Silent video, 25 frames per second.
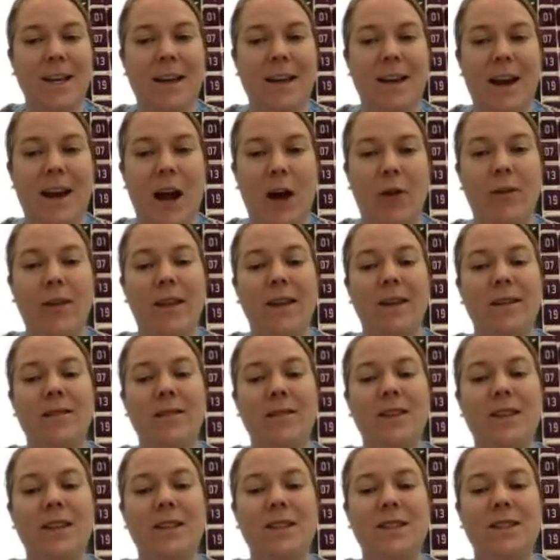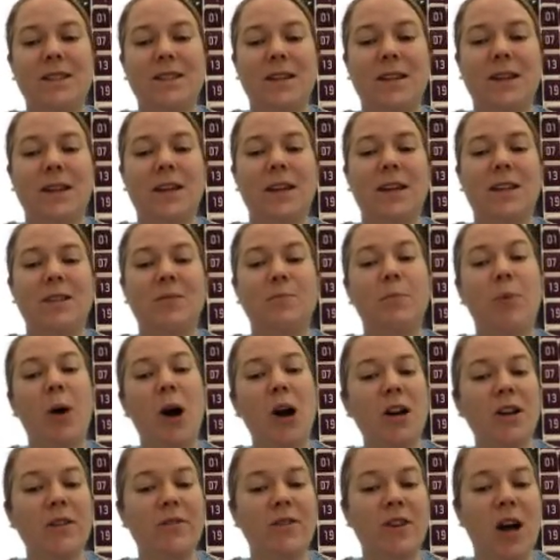Now, this is
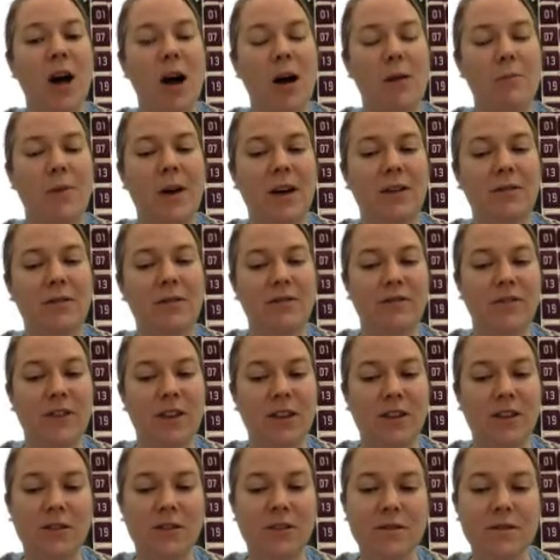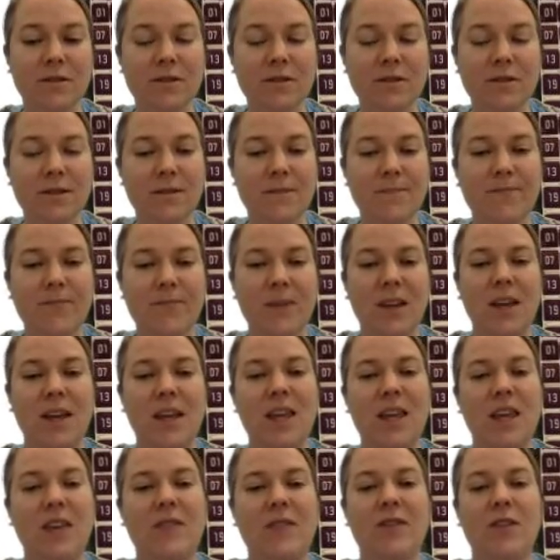part of compound figures.
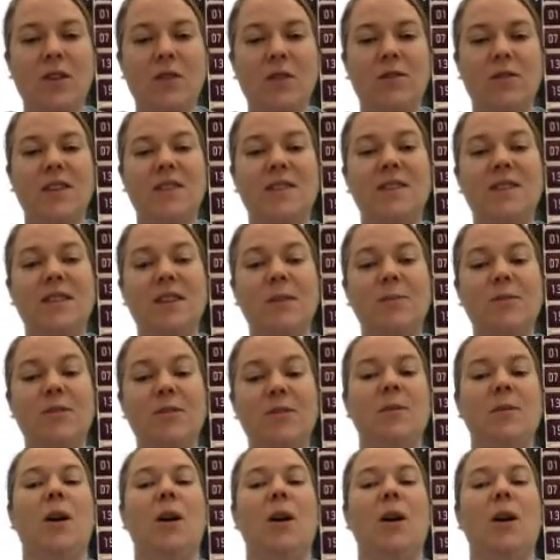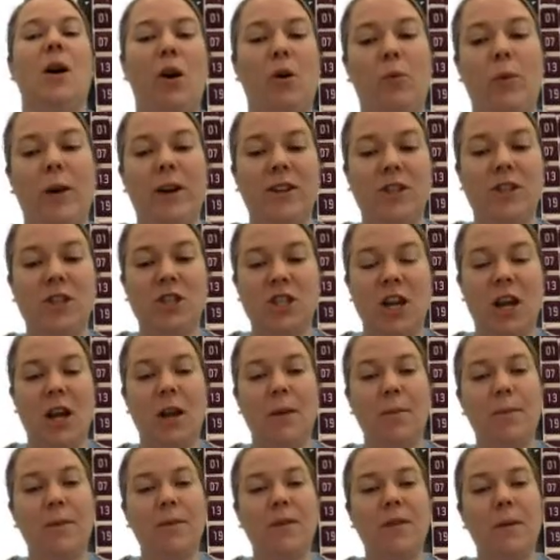Even though these seem to be all one
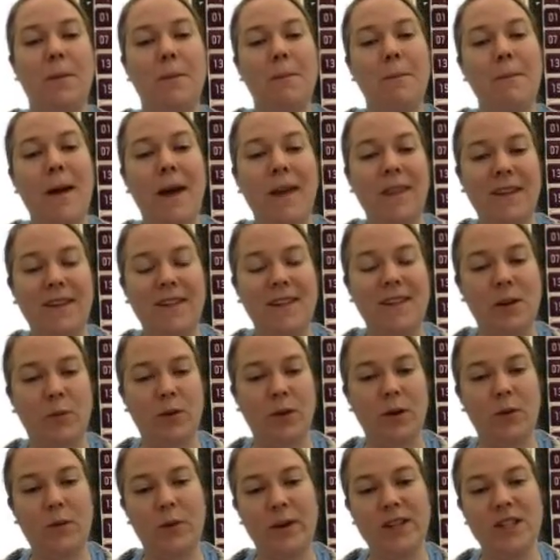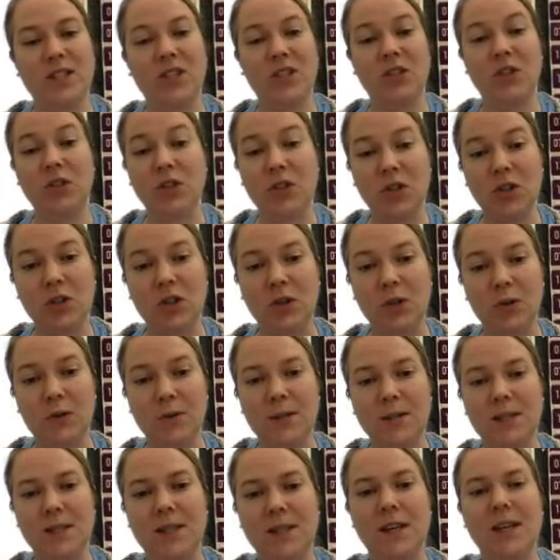shape, the method that we're going to
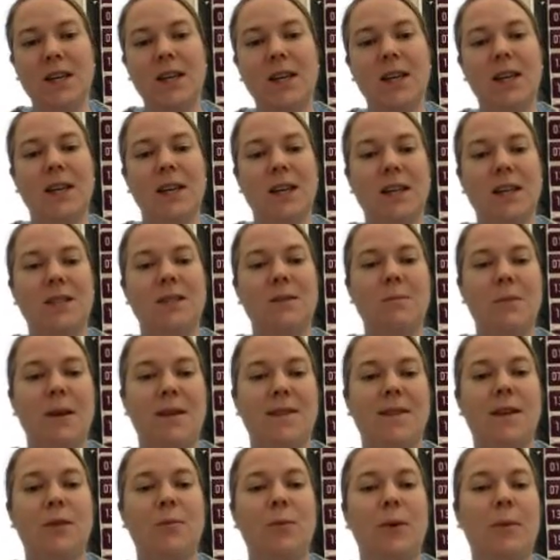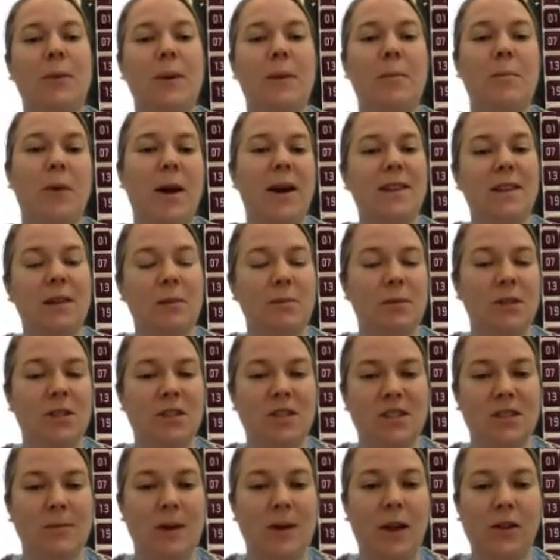use is a method where we break them
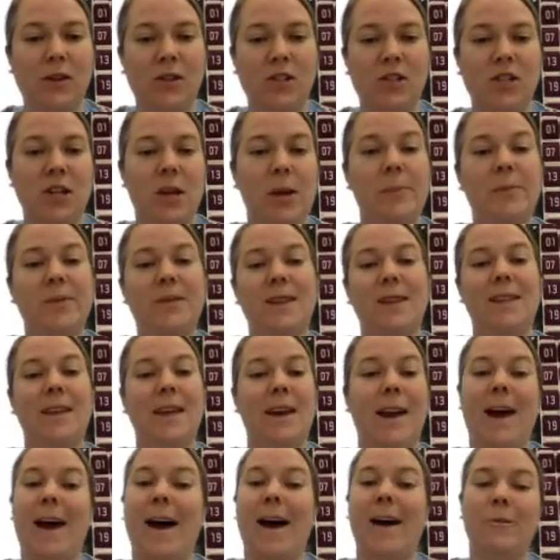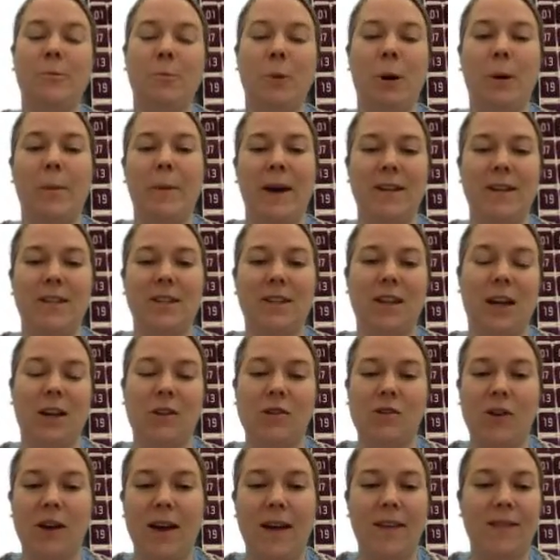into smaller shapes and then add them all back
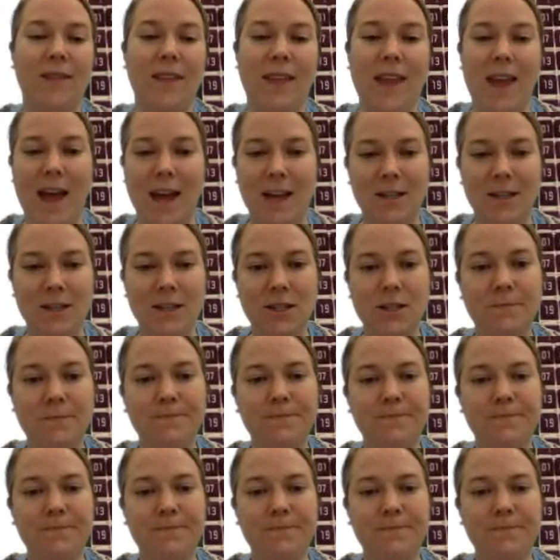together at the end.